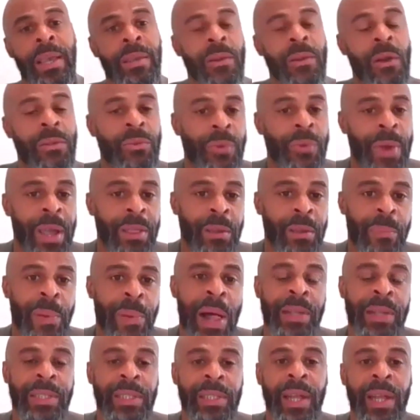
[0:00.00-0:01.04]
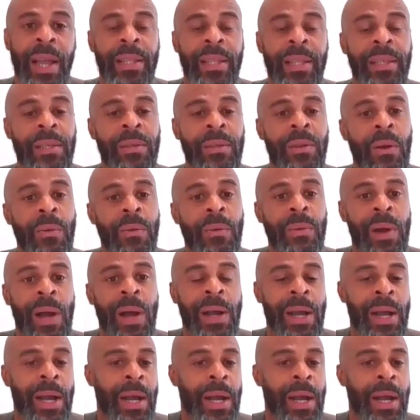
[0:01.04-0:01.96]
you know, through anthropology, like, you know,